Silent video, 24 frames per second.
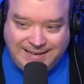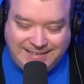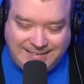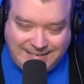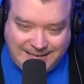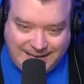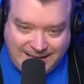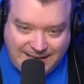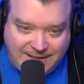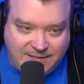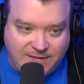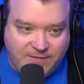
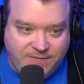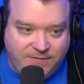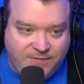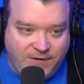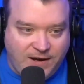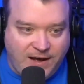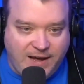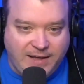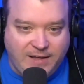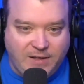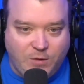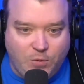take the
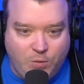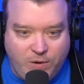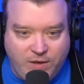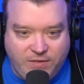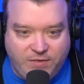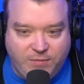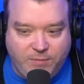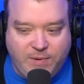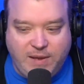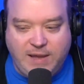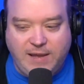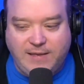file
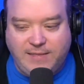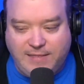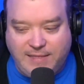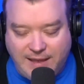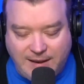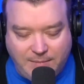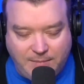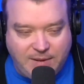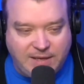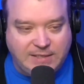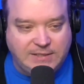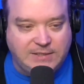with me,
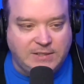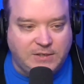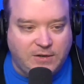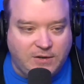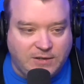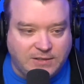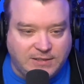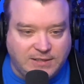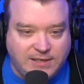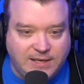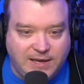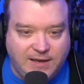then mix it
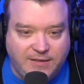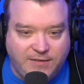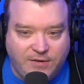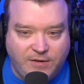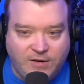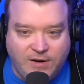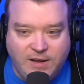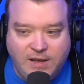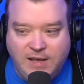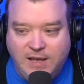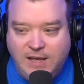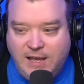all together,
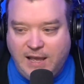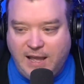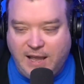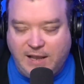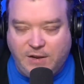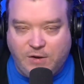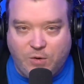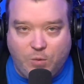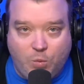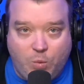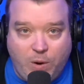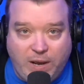and
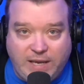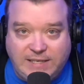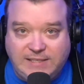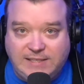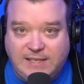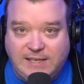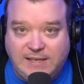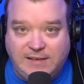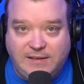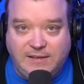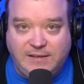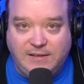you're
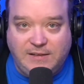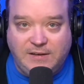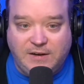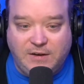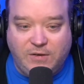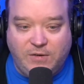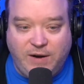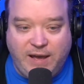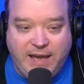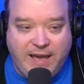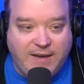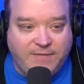wasting you
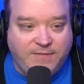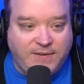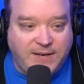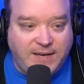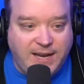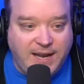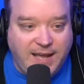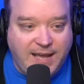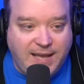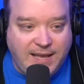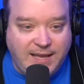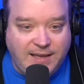know half a
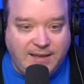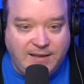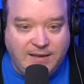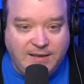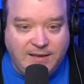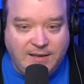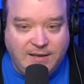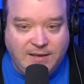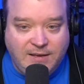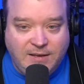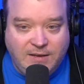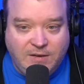day
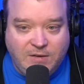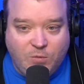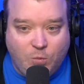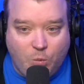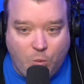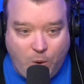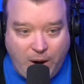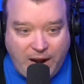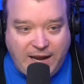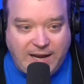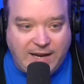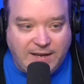
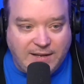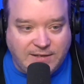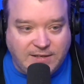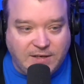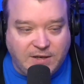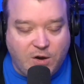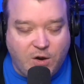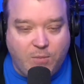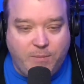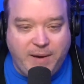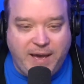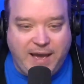waiting to
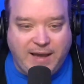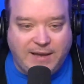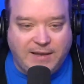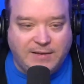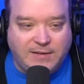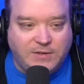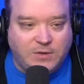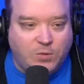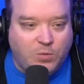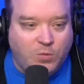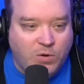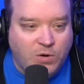go back
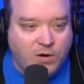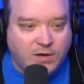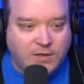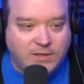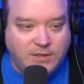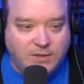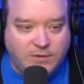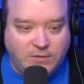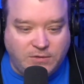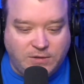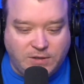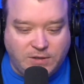into work
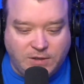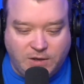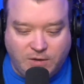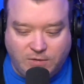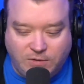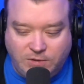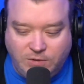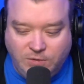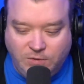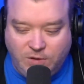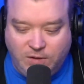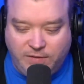to to go
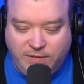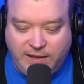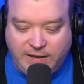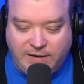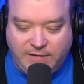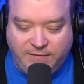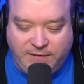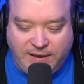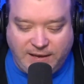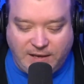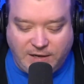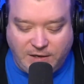do all that. If
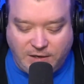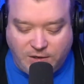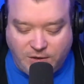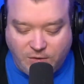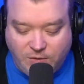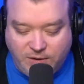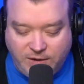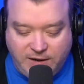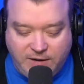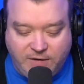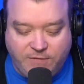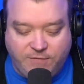I could do
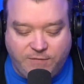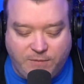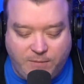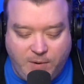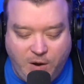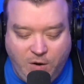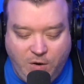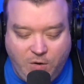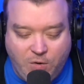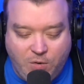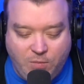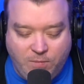it here from
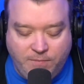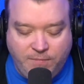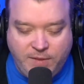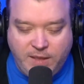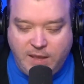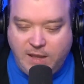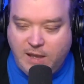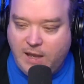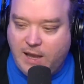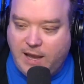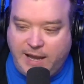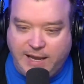home,
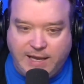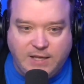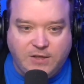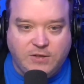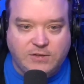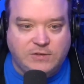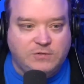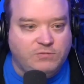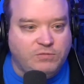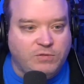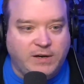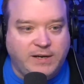I could
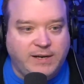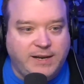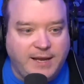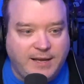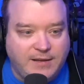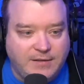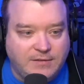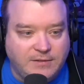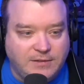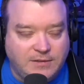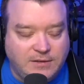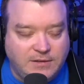just run
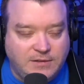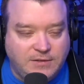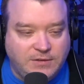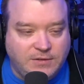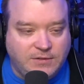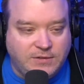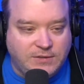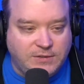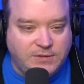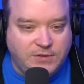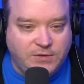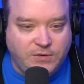down to the
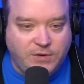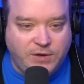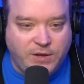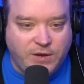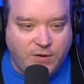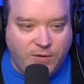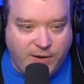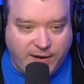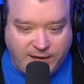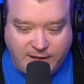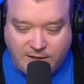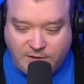
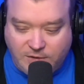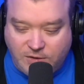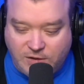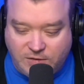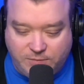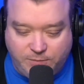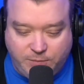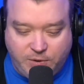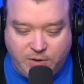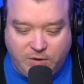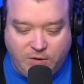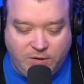studio. I can just
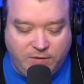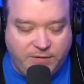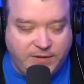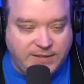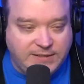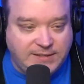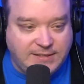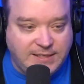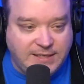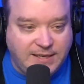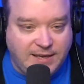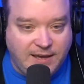put all this
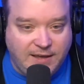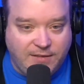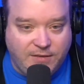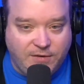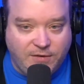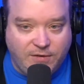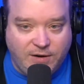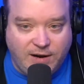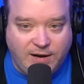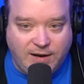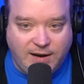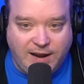together
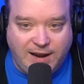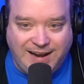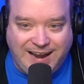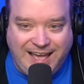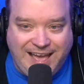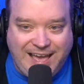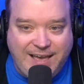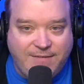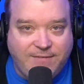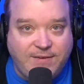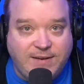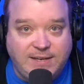and and
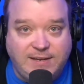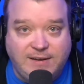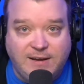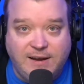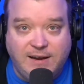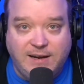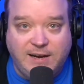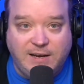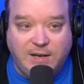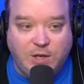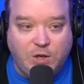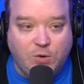have it
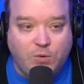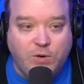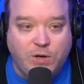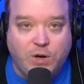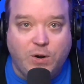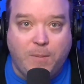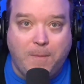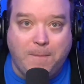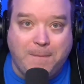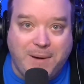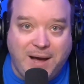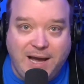done and do it
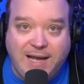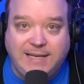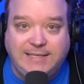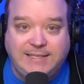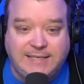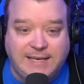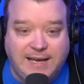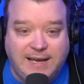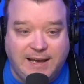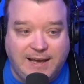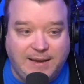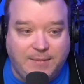on my
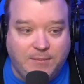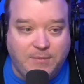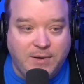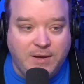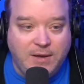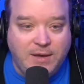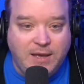time